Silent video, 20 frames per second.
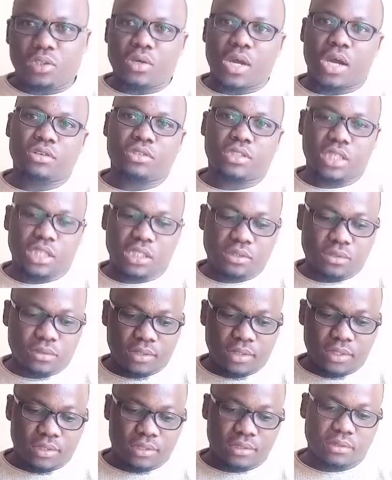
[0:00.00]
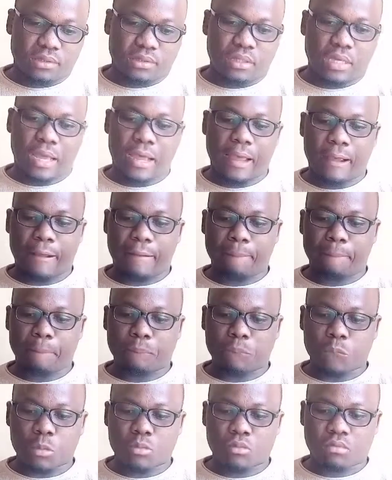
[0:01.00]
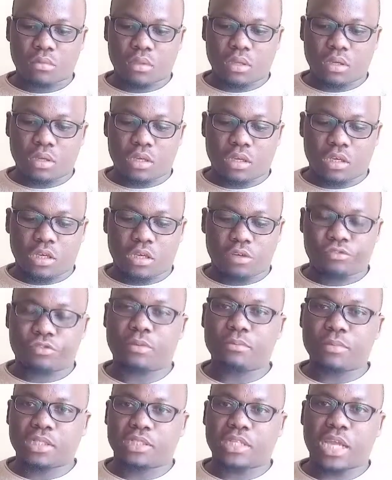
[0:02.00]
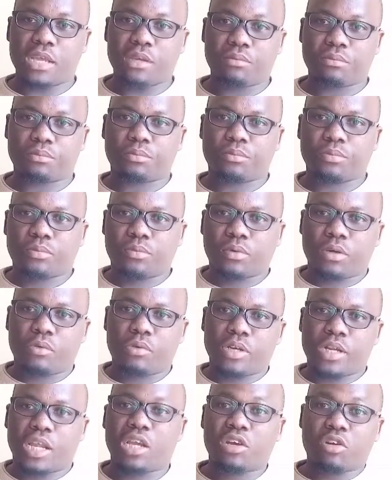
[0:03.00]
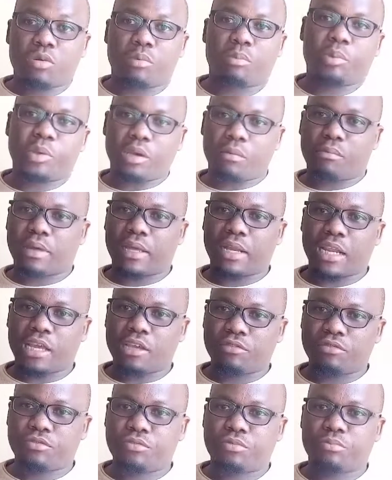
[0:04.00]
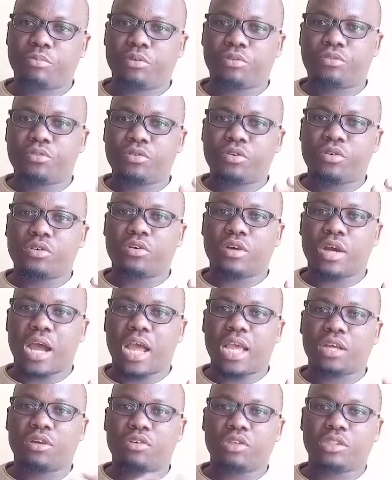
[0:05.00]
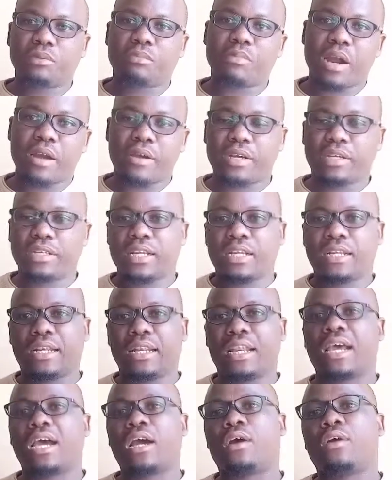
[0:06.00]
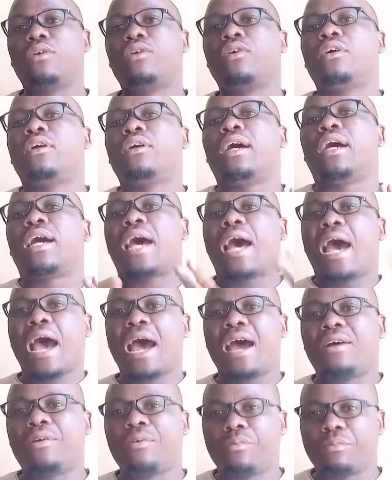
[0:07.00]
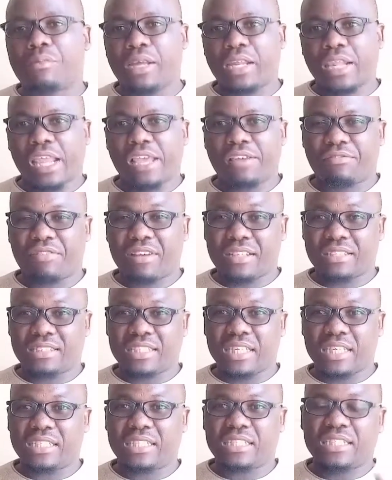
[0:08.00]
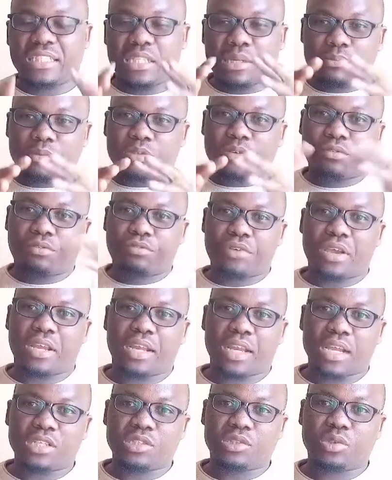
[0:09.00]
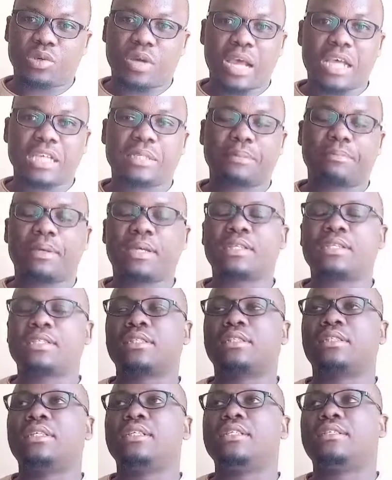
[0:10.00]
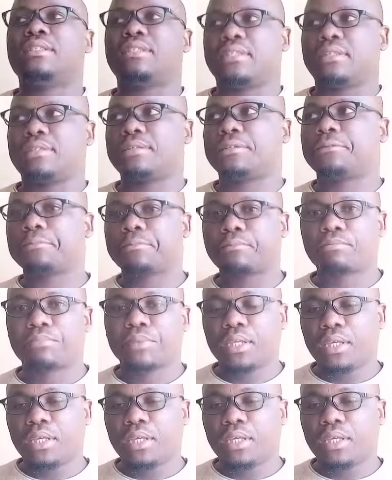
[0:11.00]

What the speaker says: I'll tell you this. From the time when I compare my life before I got married and now, how my life has changed in terms of financial aspects is this.